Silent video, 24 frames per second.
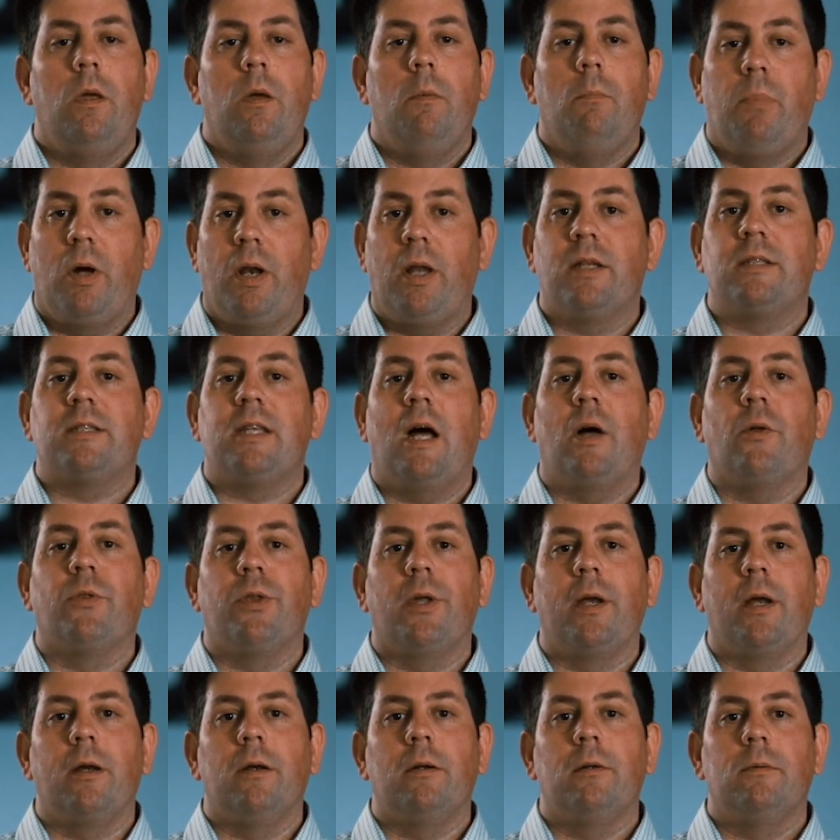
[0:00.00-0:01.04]
But it's out
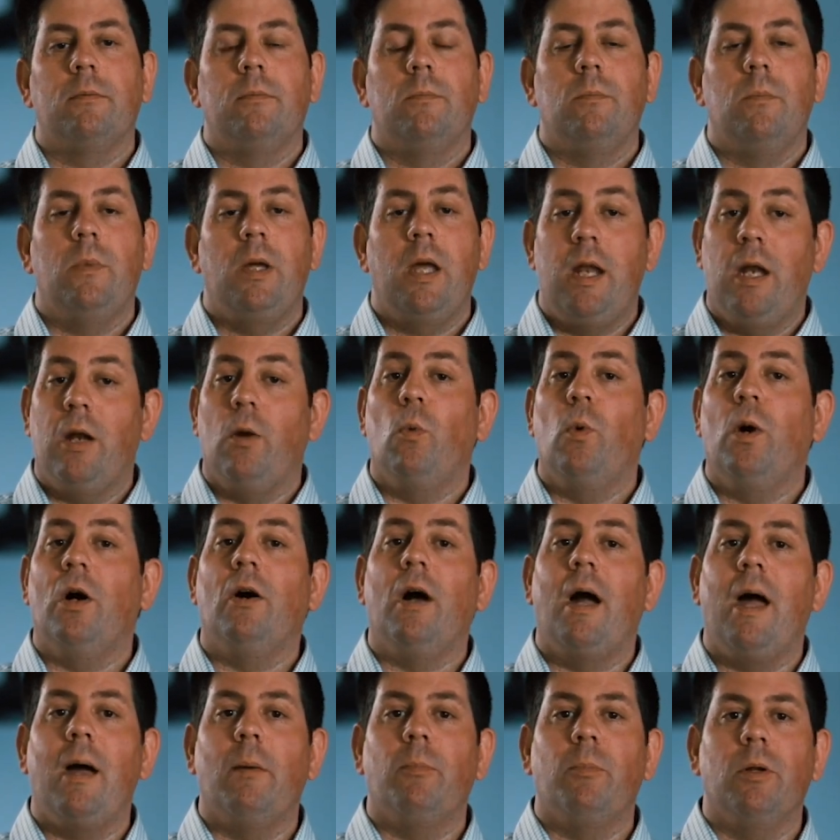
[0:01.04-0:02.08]
there, and it will
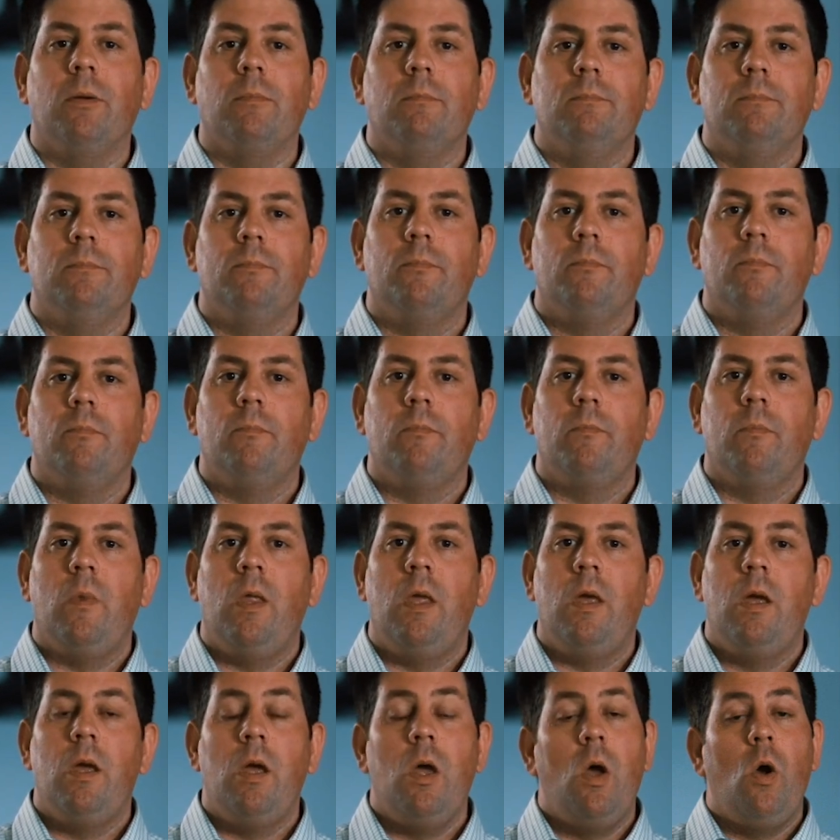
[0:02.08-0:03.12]
happen.
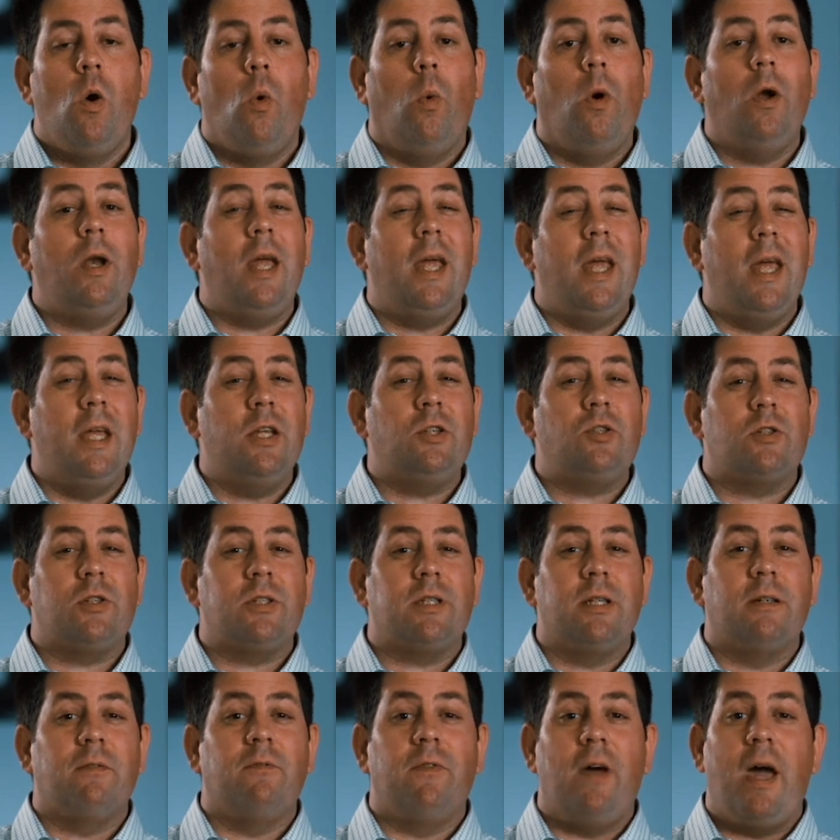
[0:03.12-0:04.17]
One
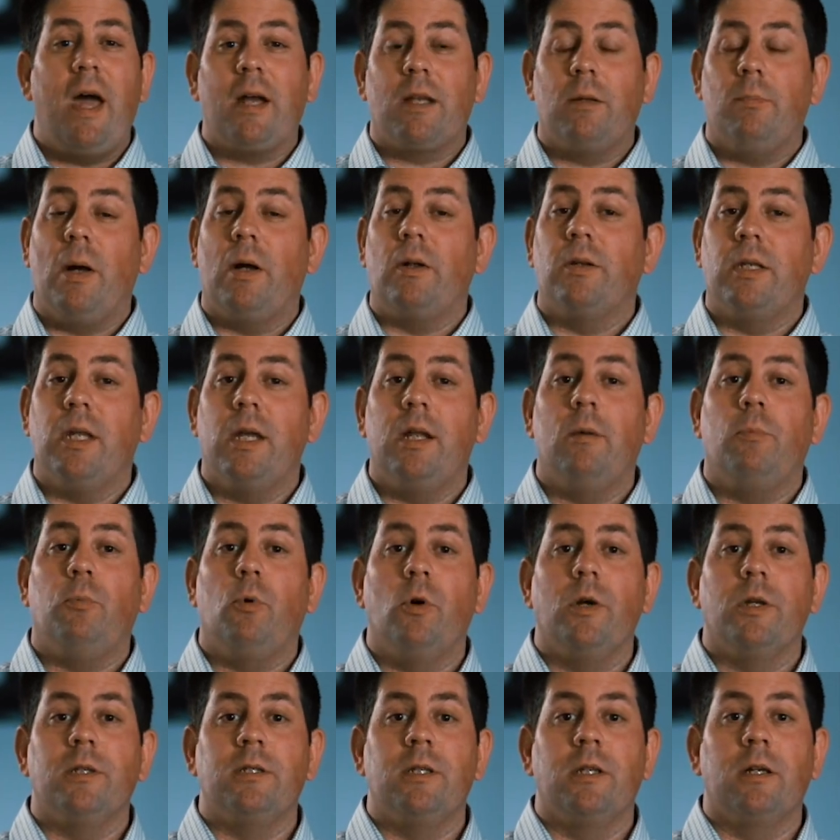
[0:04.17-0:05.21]
interesting fact about data
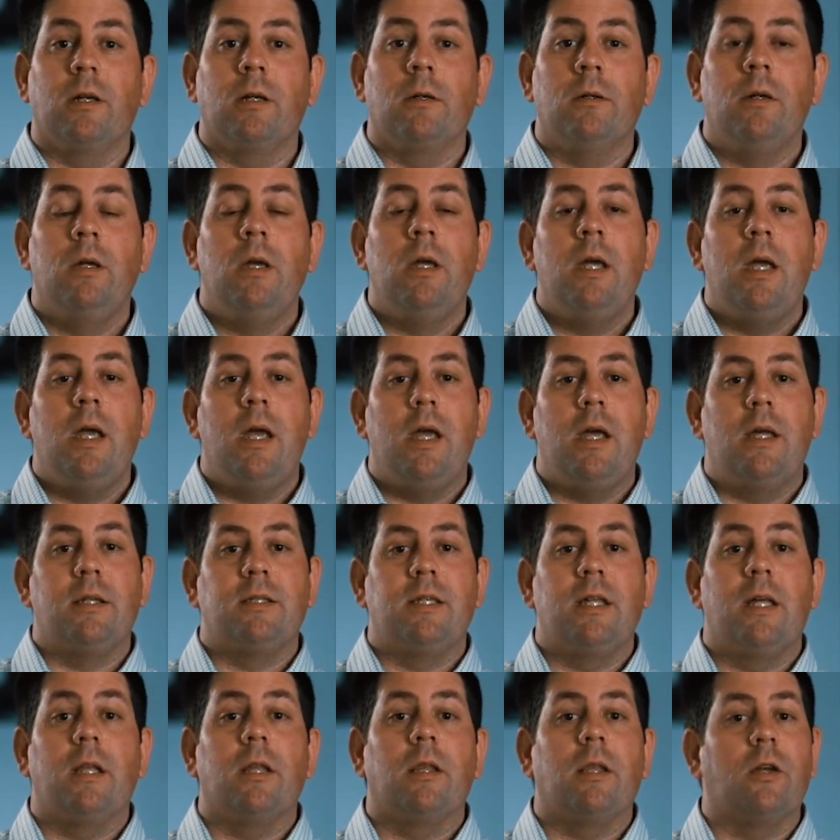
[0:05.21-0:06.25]
poisoning is
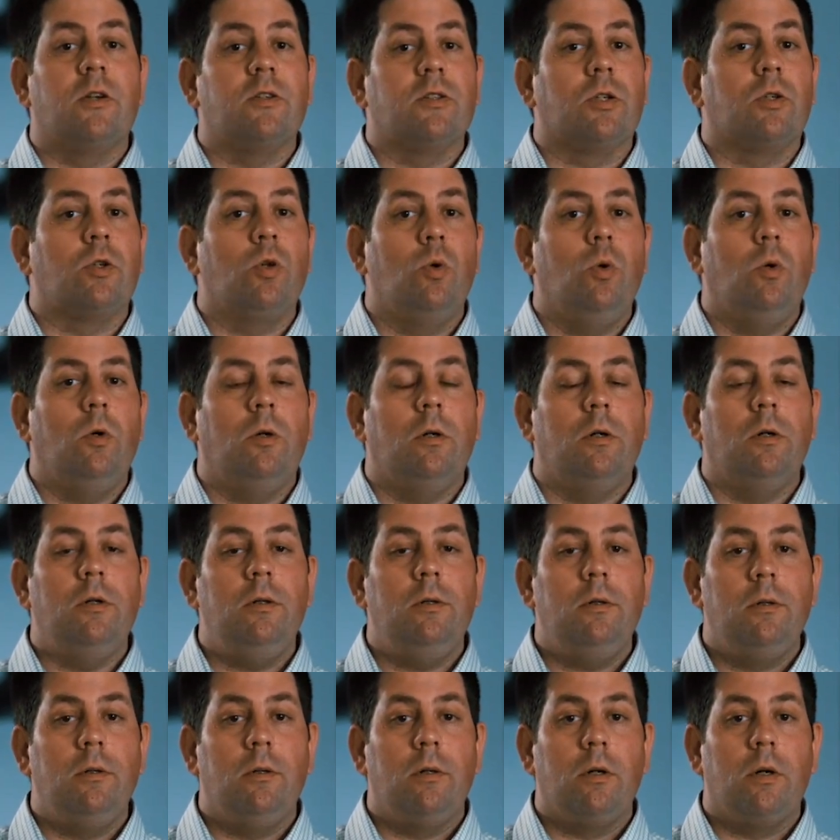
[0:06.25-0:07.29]
that there's a tool
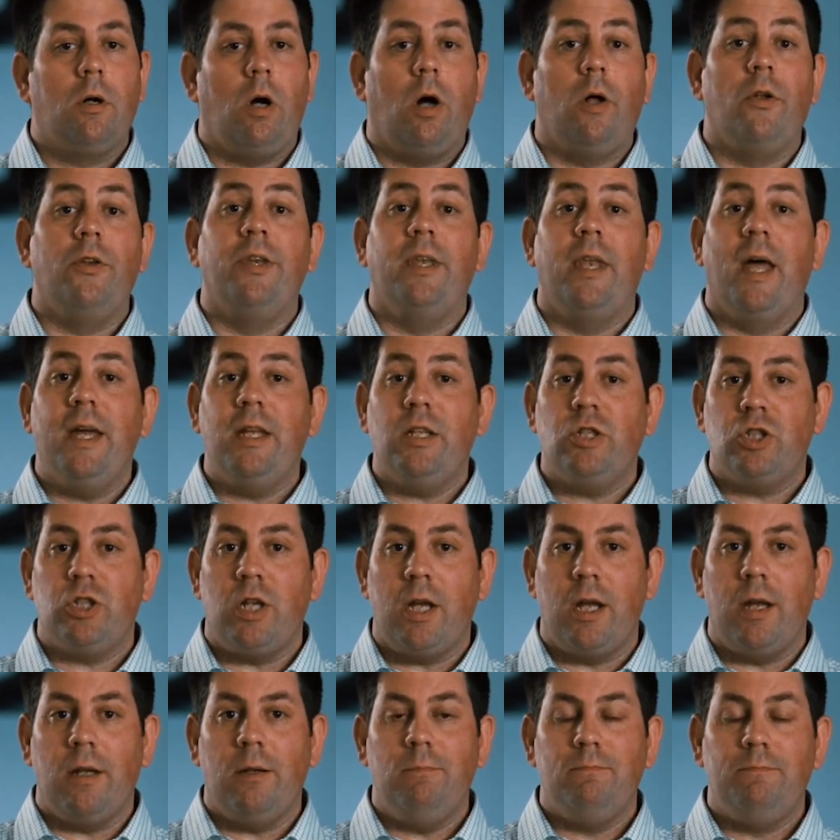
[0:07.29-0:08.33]
called
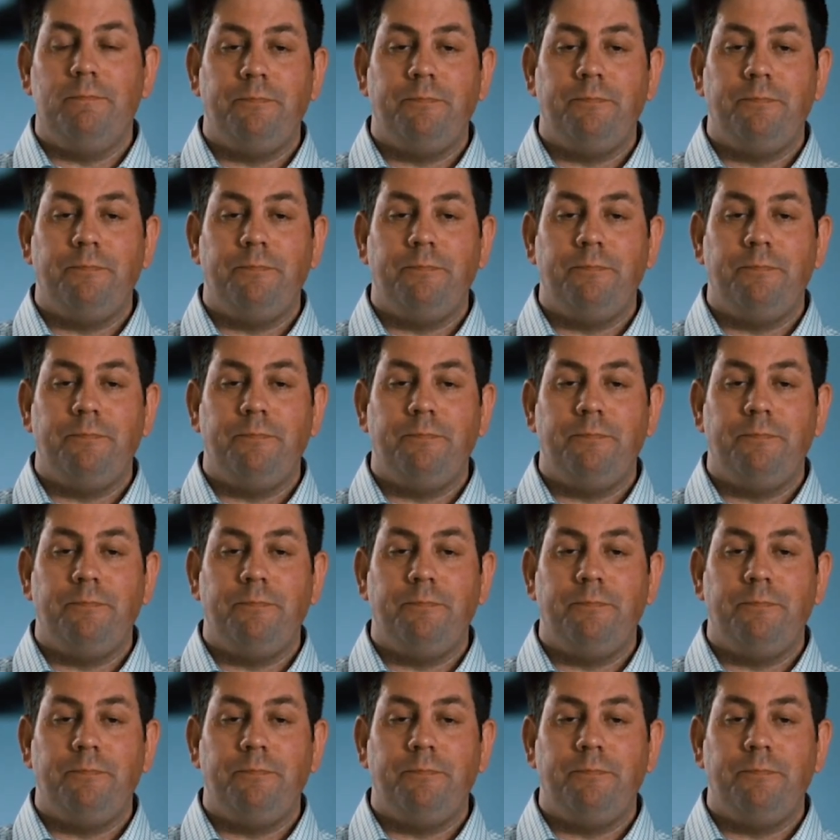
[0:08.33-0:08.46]
Nightshade,